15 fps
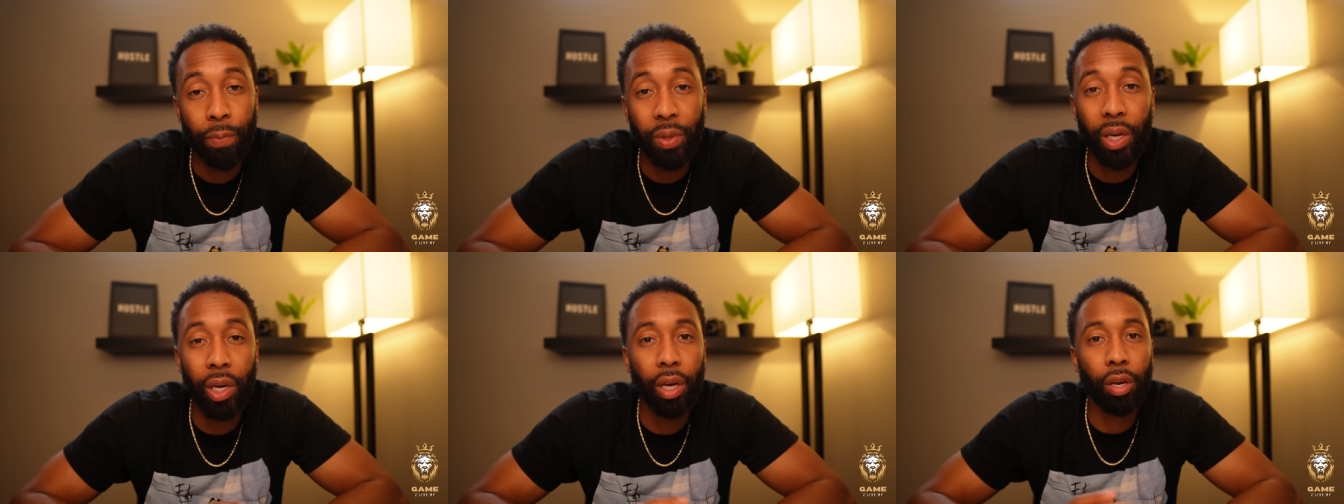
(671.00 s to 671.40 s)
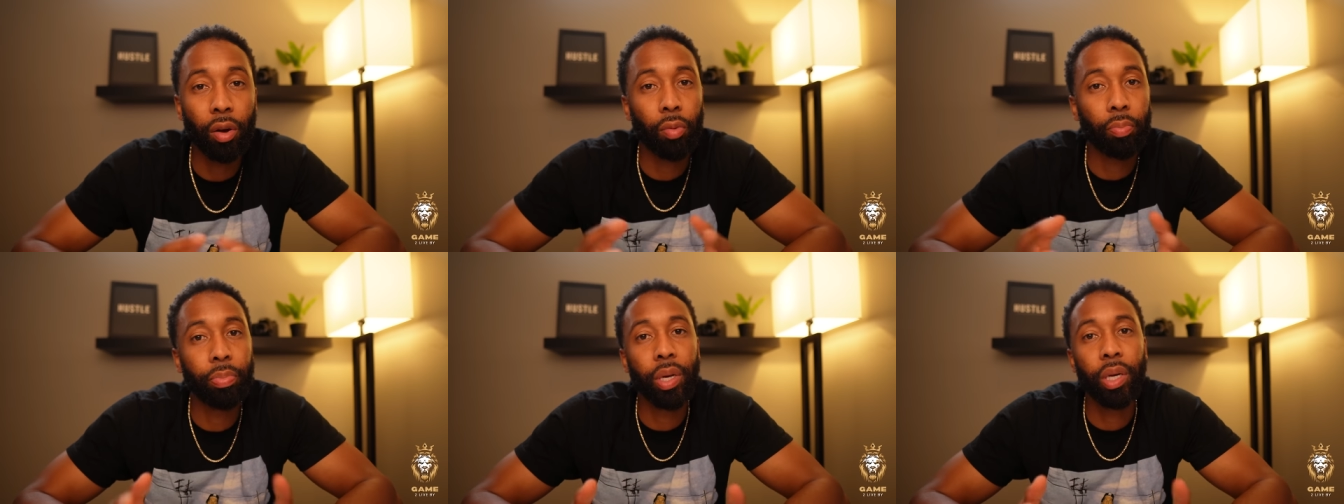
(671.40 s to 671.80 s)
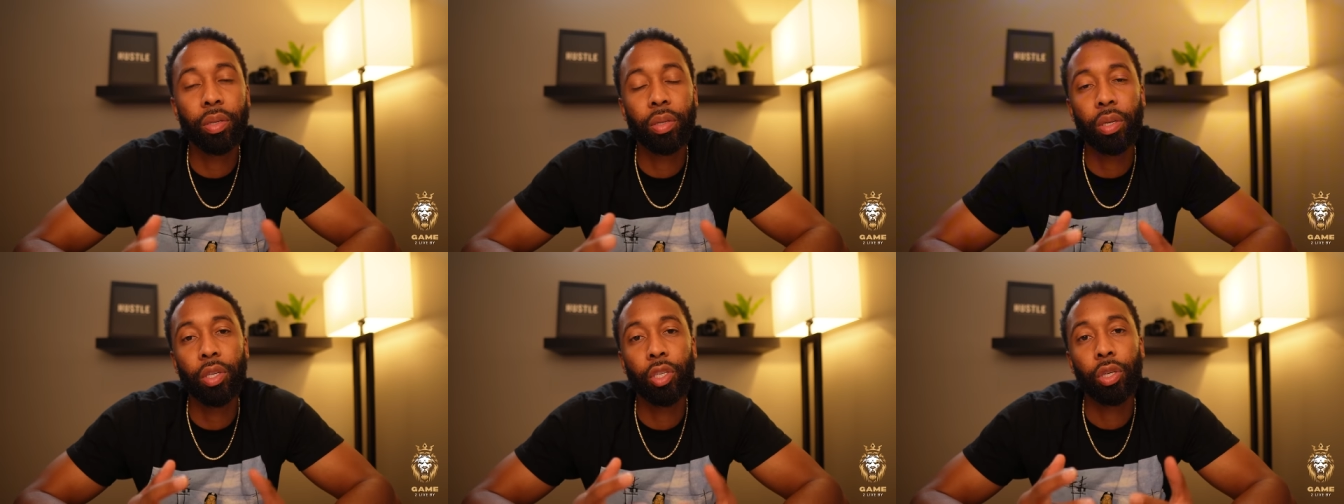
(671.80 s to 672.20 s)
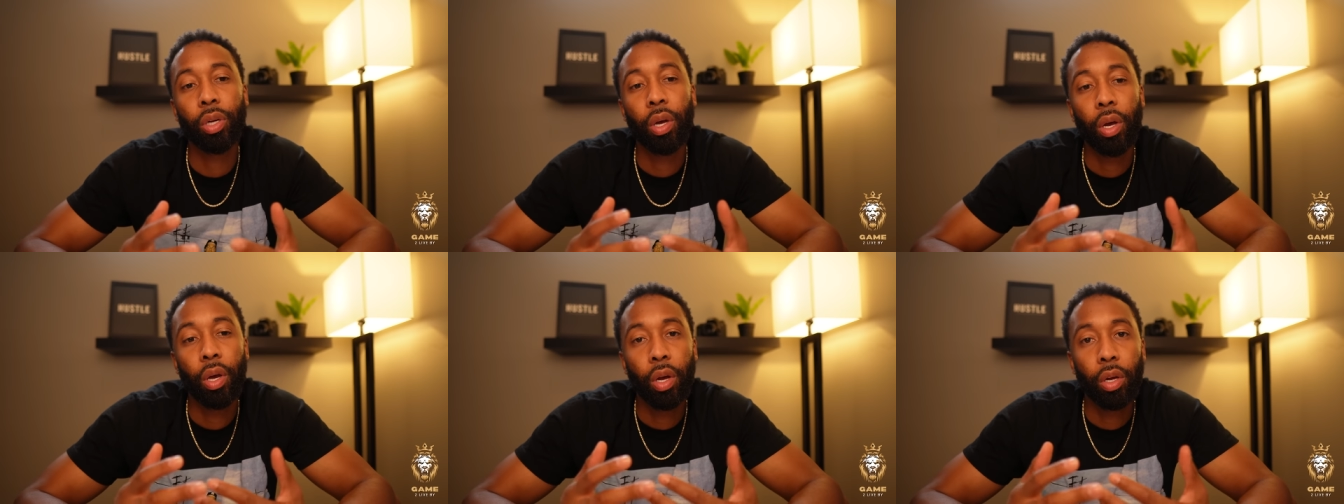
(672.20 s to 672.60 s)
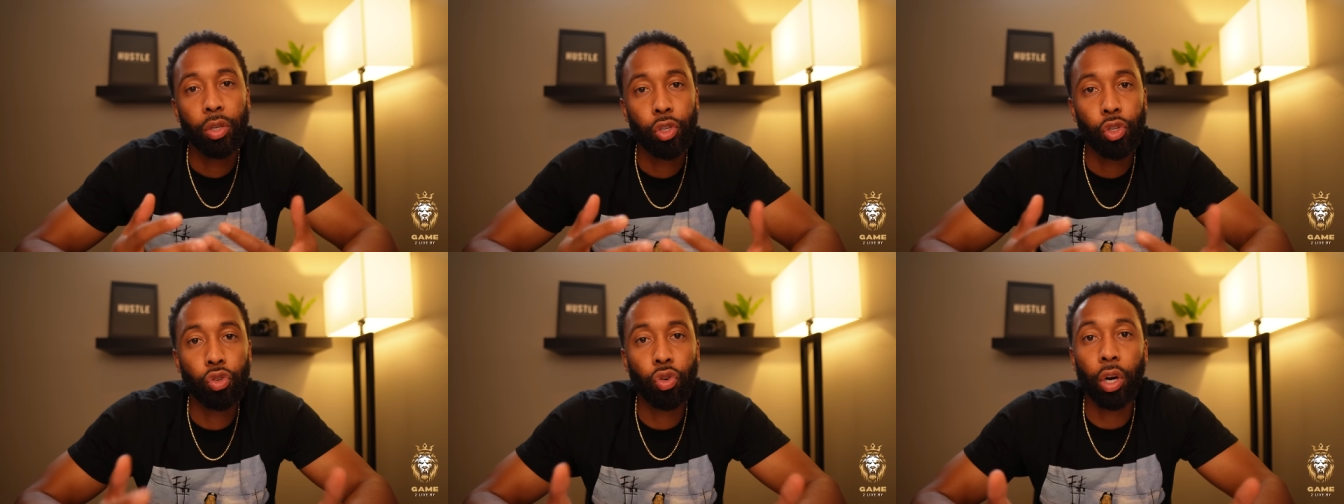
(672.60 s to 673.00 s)
getting your business
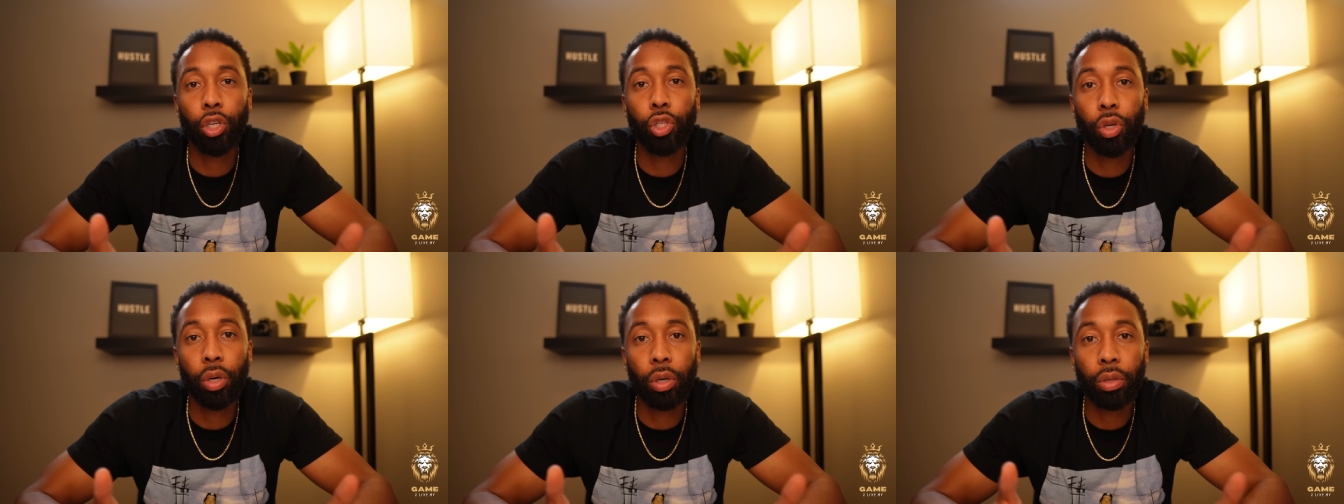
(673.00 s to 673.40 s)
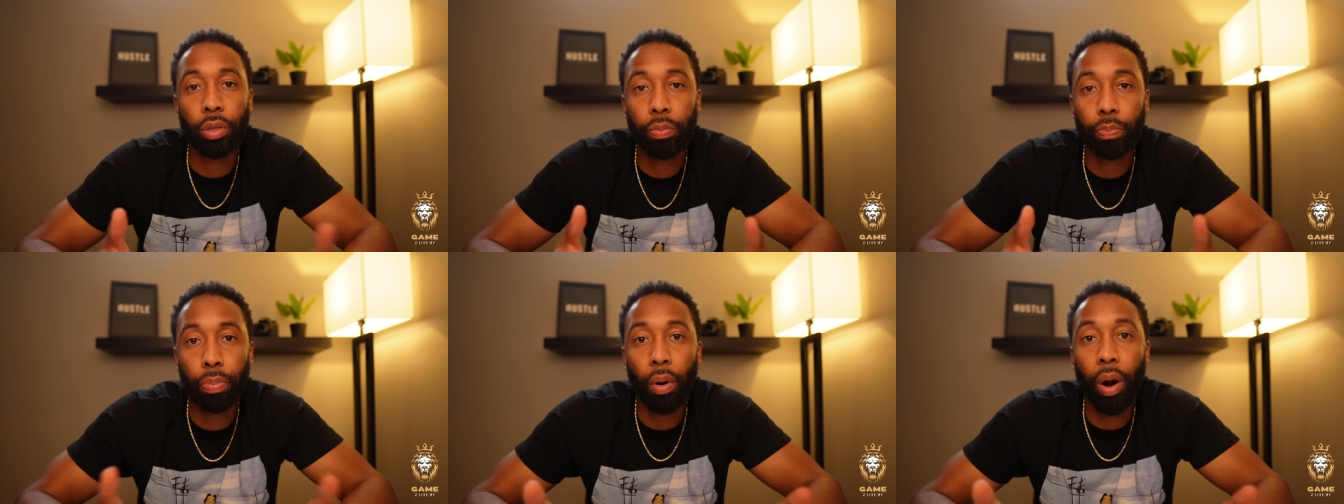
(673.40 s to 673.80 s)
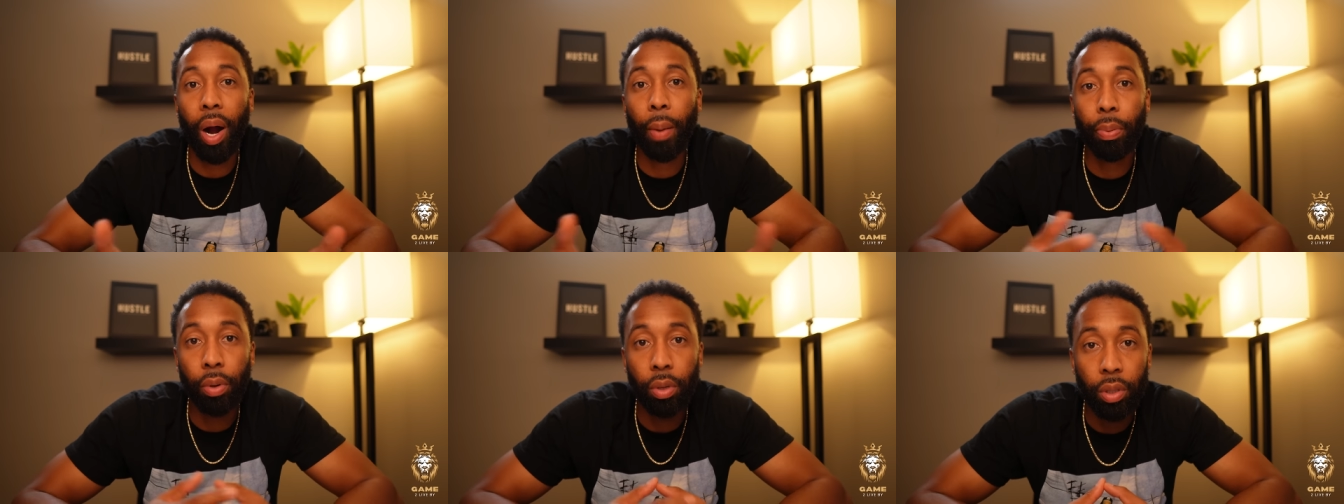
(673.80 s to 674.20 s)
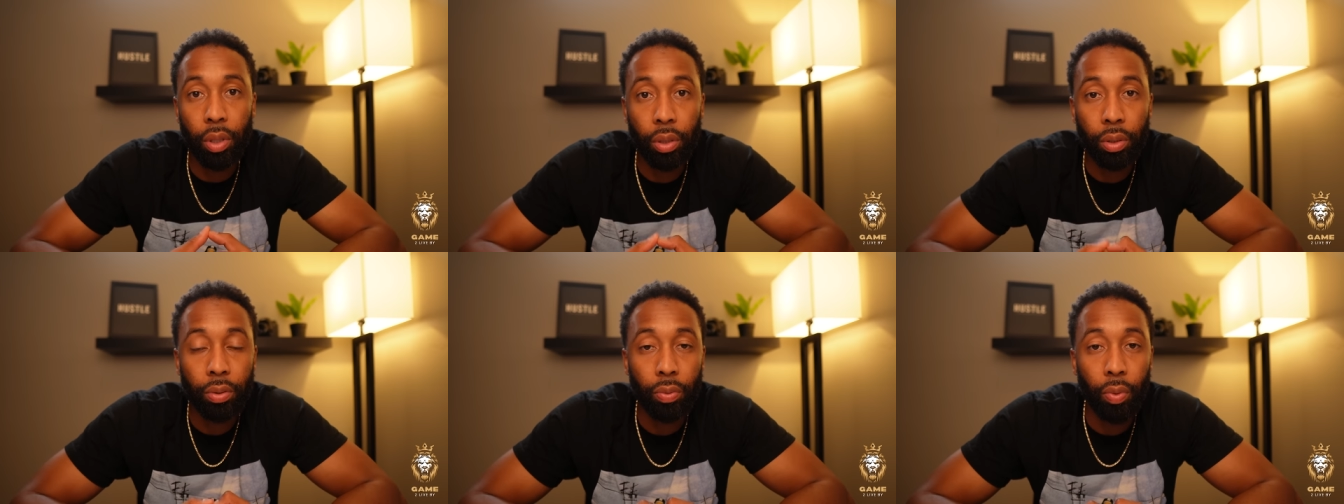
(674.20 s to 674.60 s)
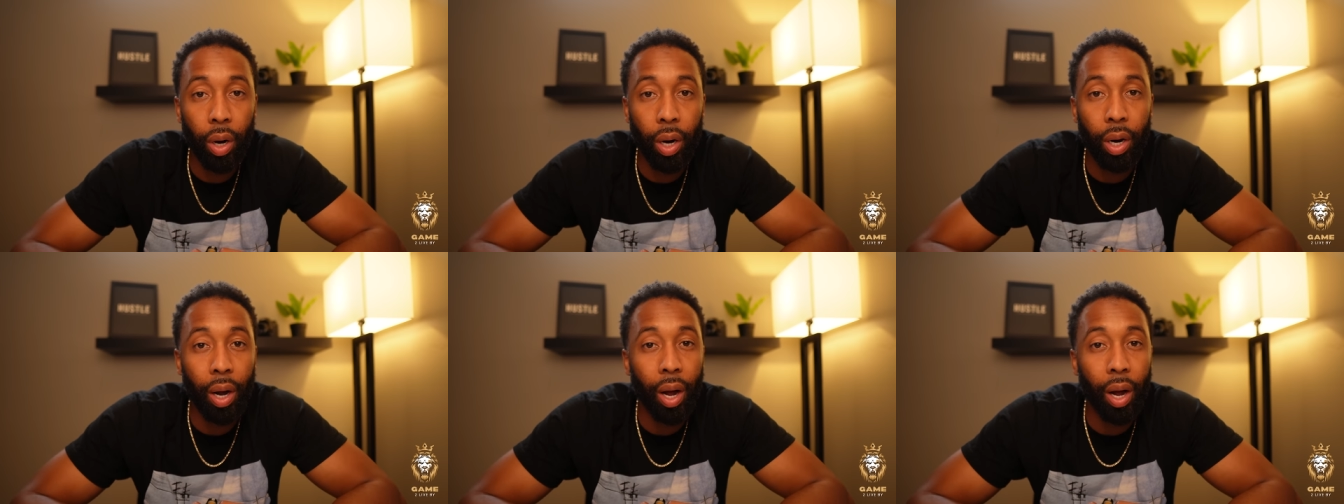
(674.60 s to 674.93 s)
structured properly, right?